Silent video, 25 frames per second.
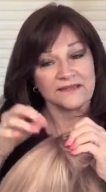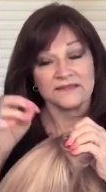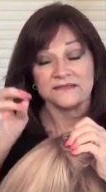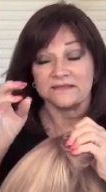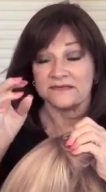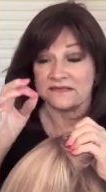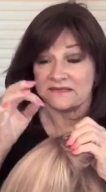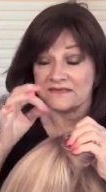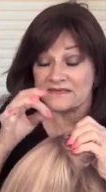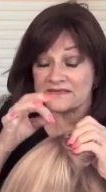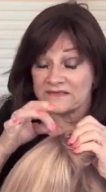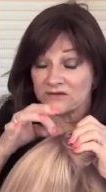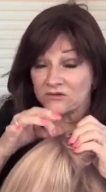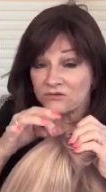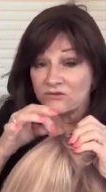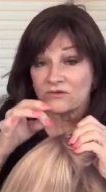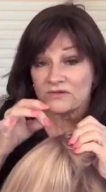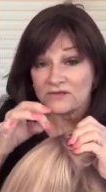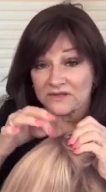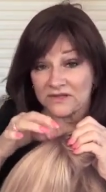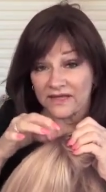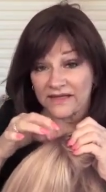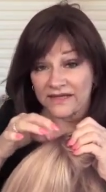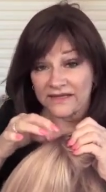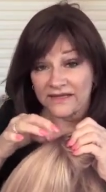it's a
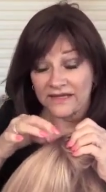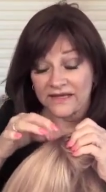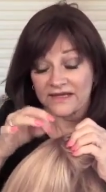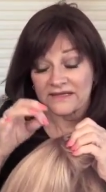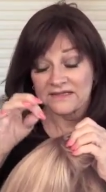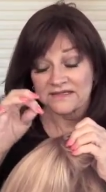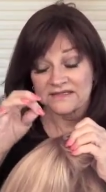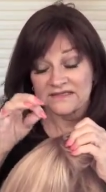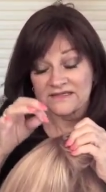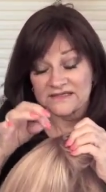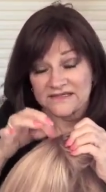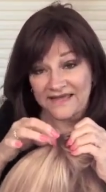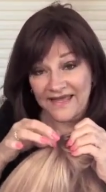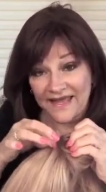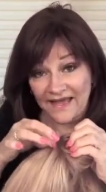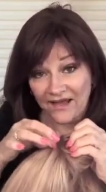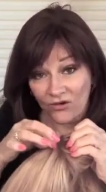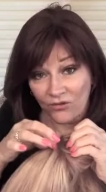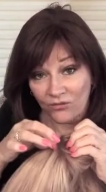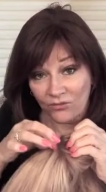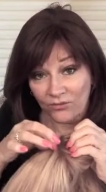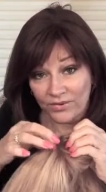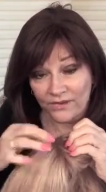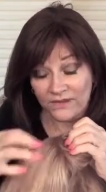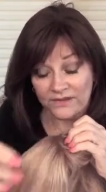silk-like
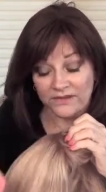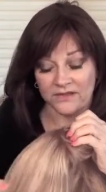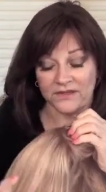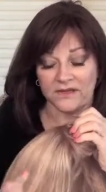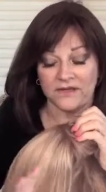scalp.